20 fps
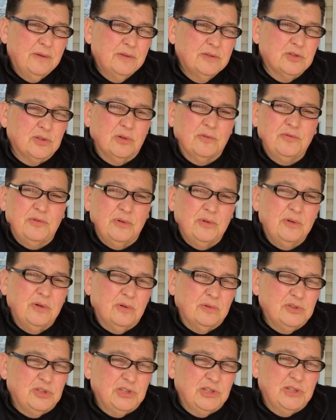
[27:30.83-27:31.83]
So if you
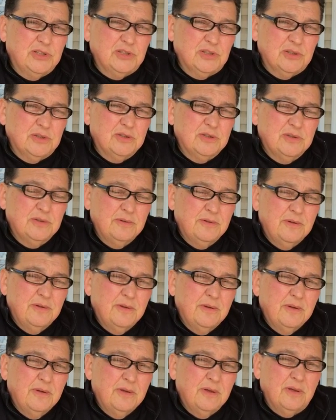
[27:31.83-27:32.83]
know Jesus
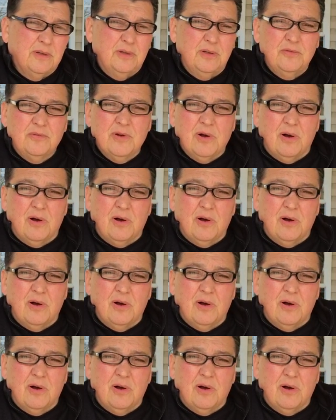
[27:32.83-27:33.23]
and you've